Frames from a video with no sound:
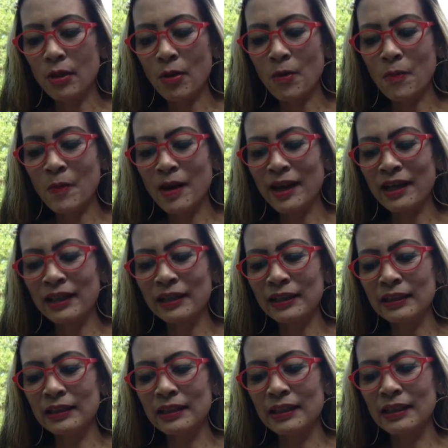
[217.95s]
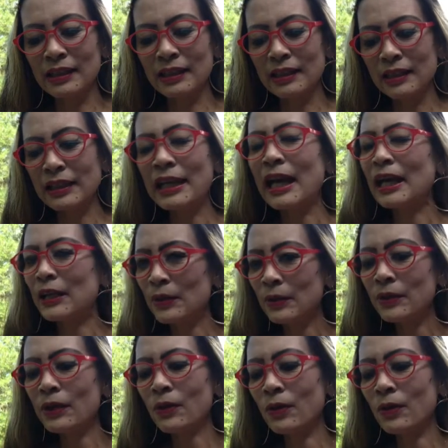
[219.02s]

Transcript: oh my yeah I know the